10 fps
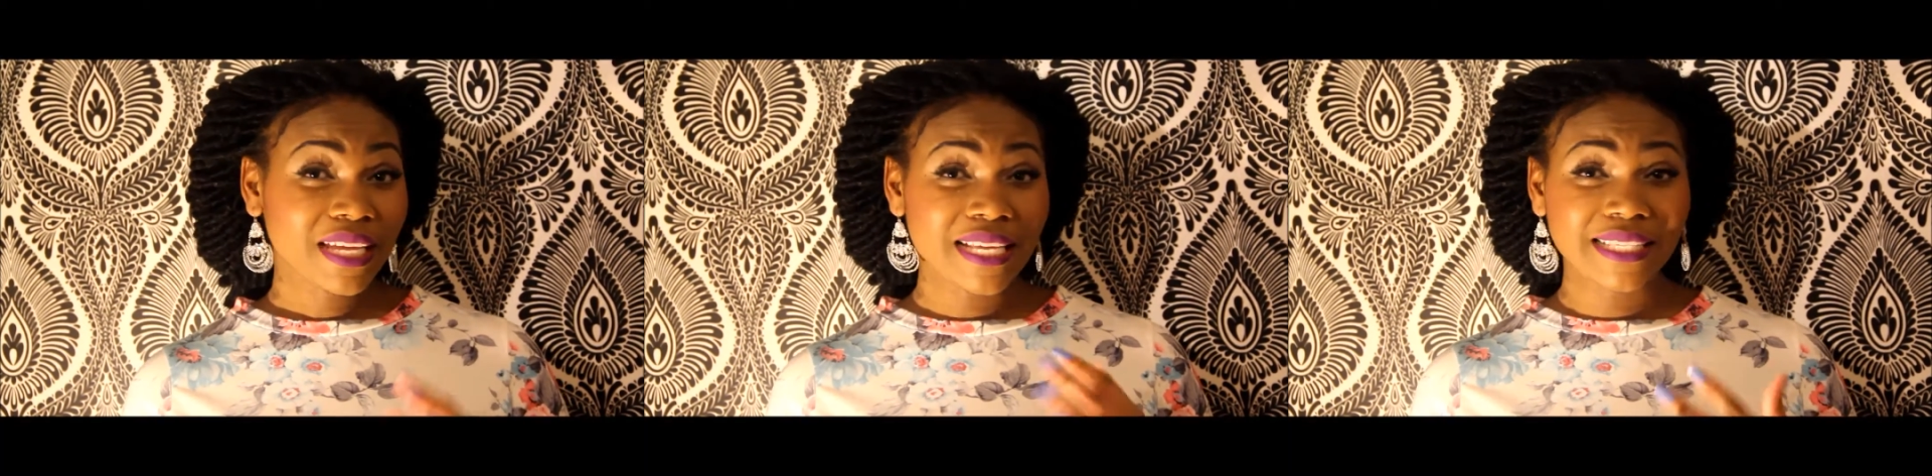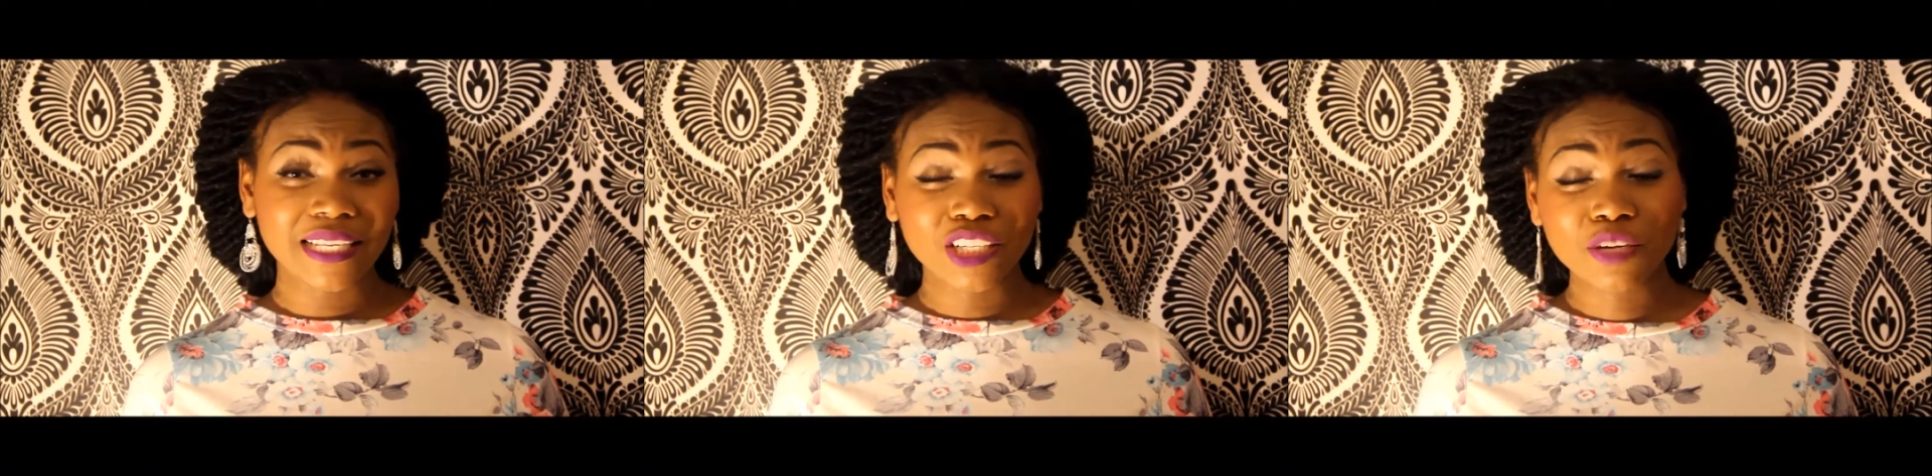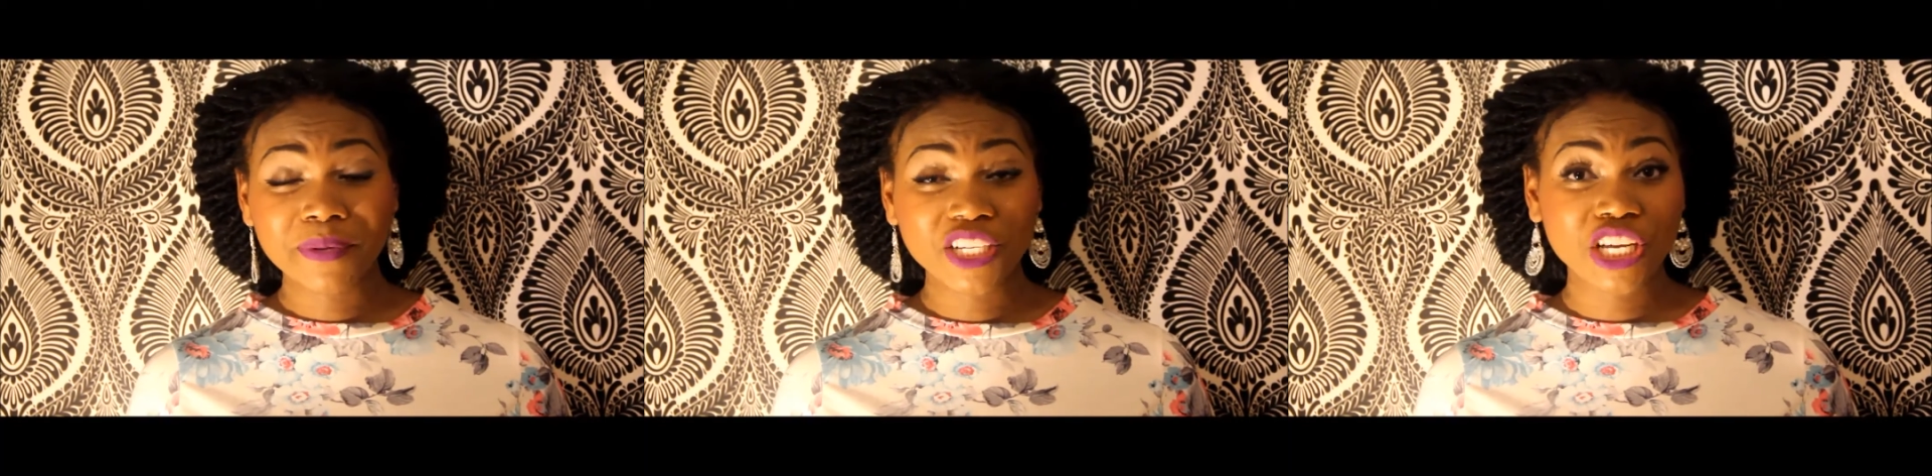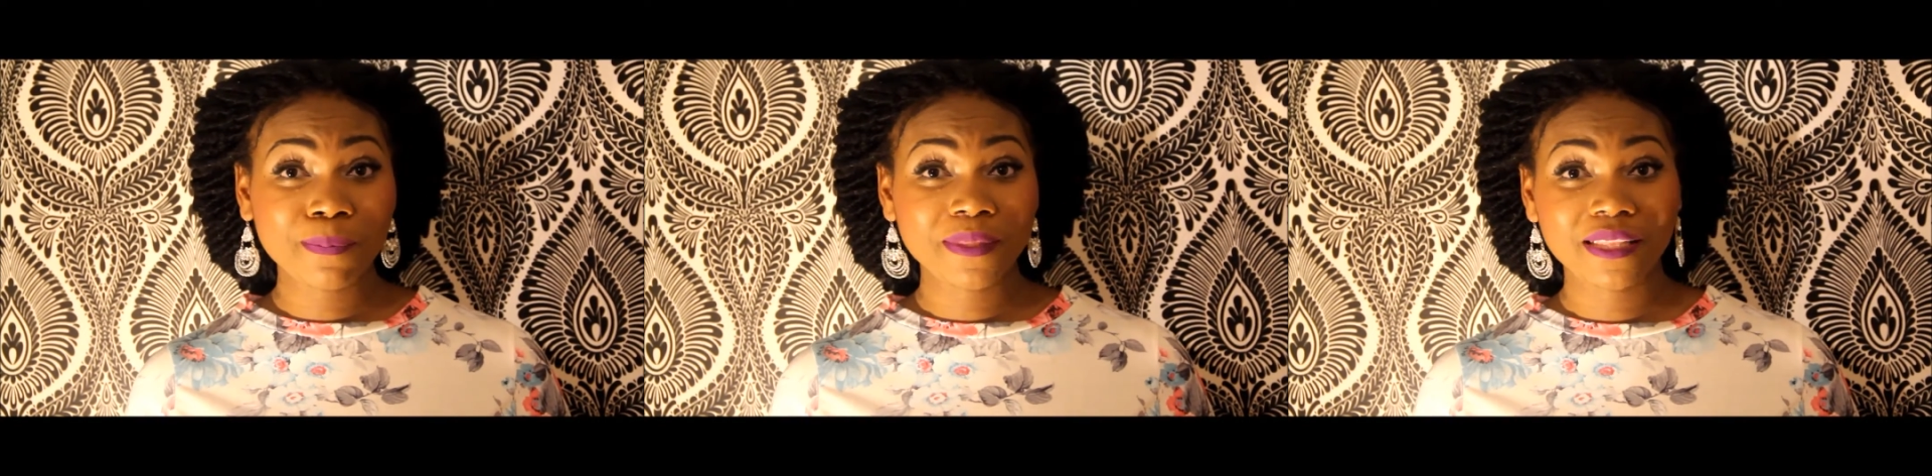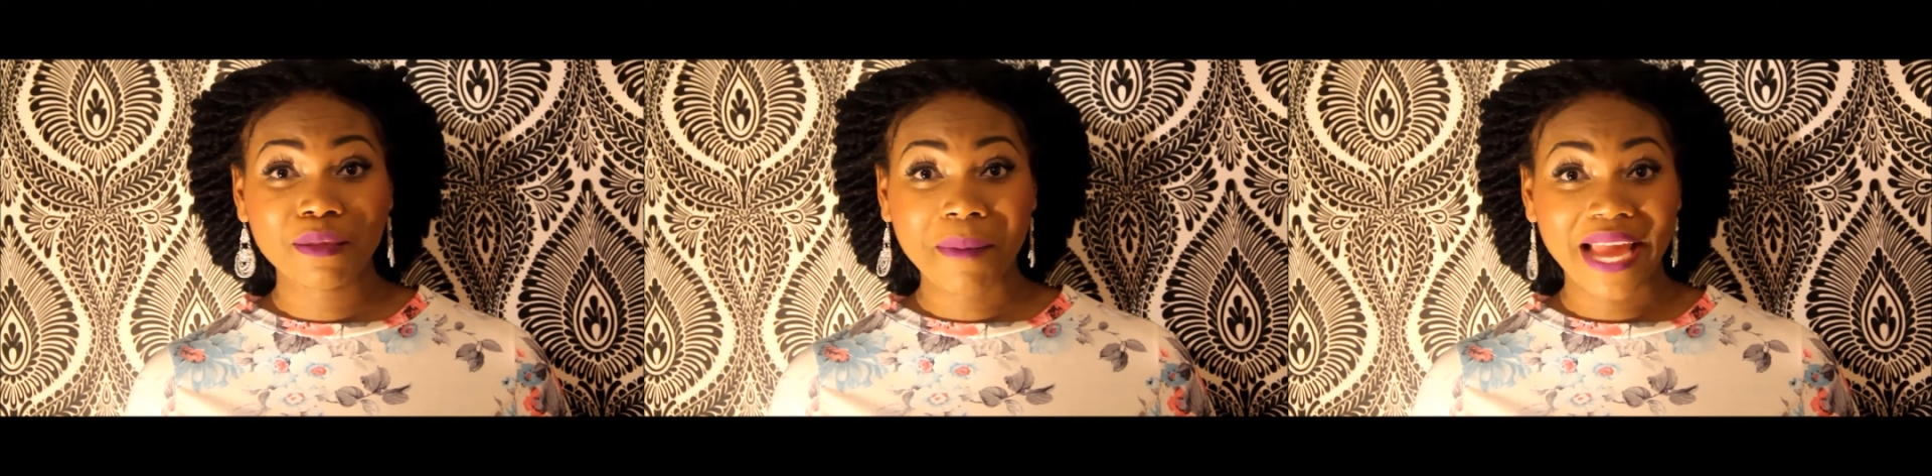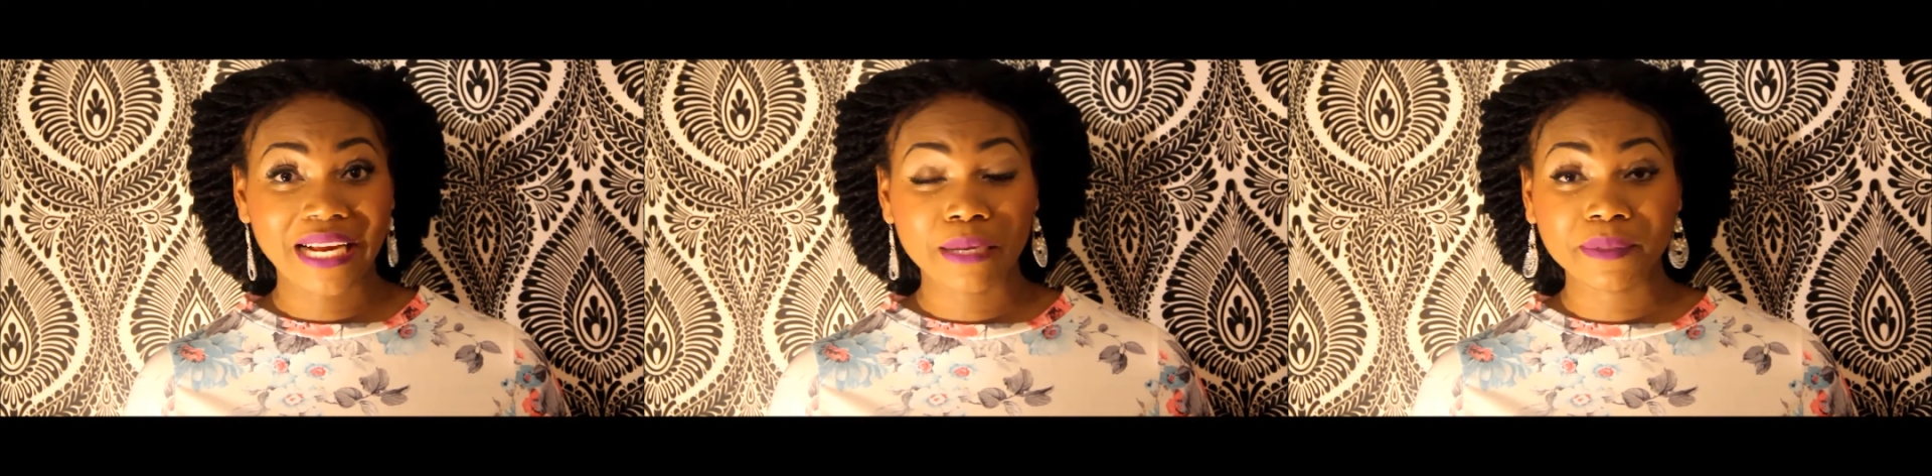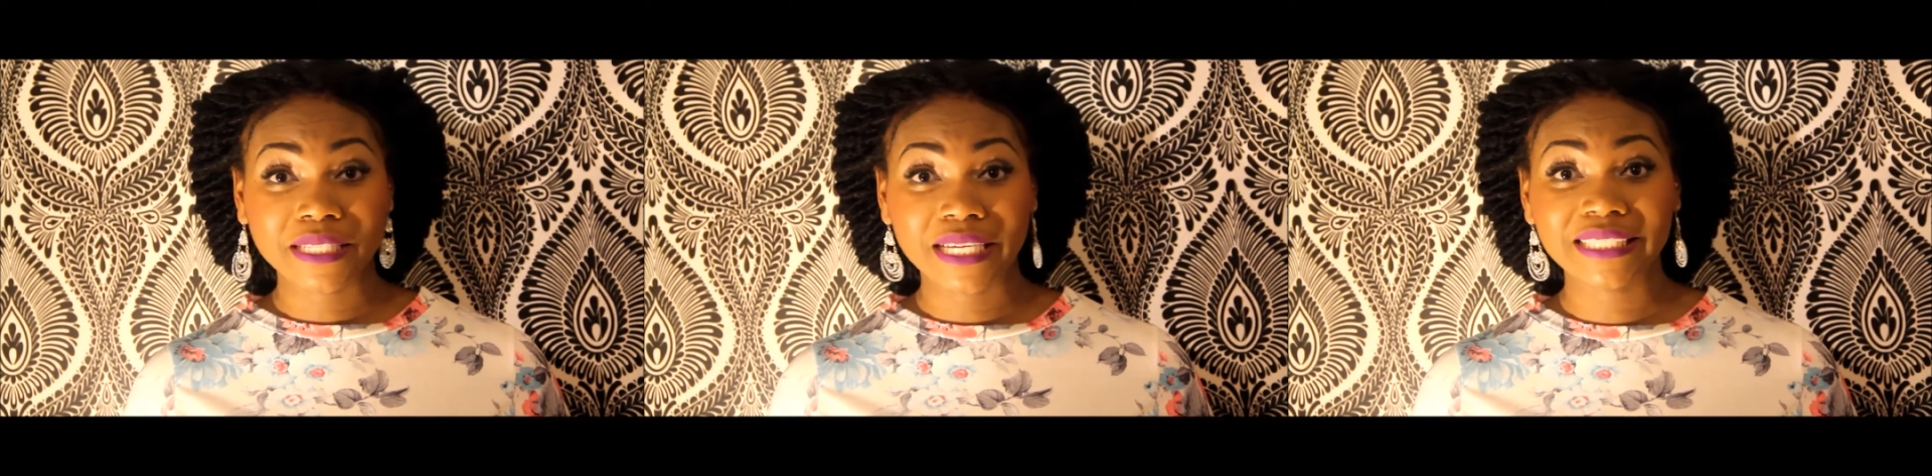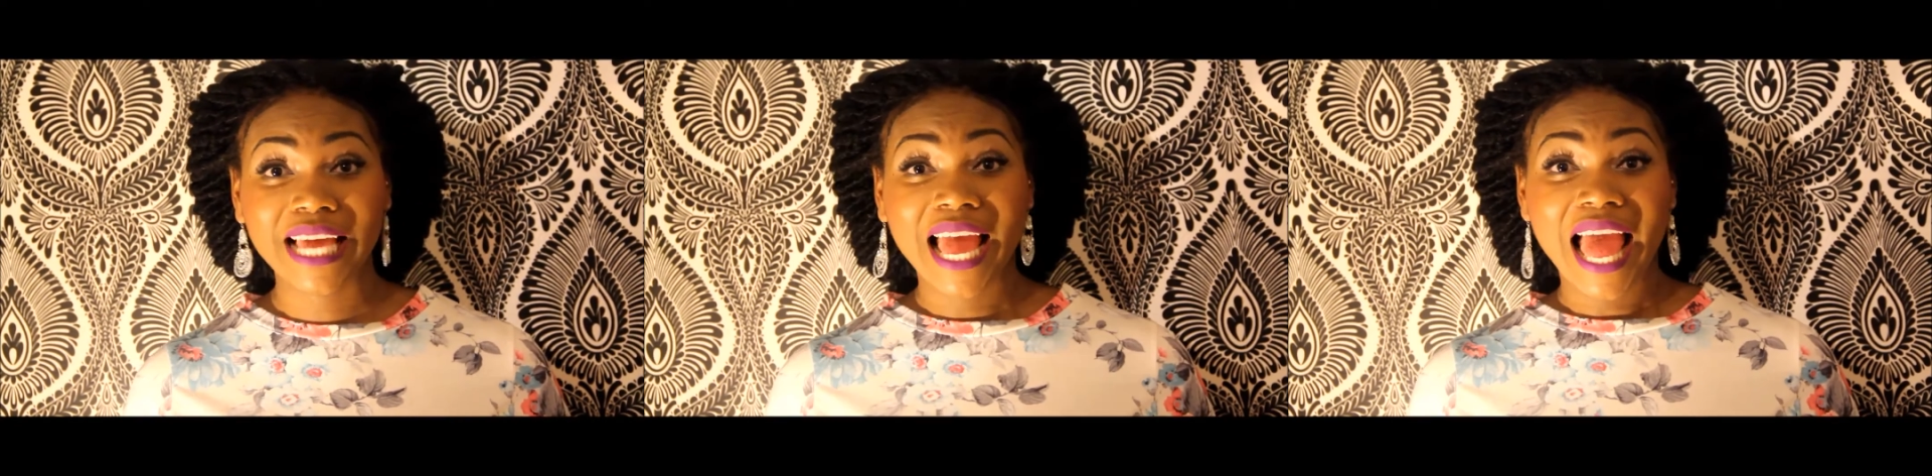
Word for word: it's a little bit cheaper than the MAC lipsticks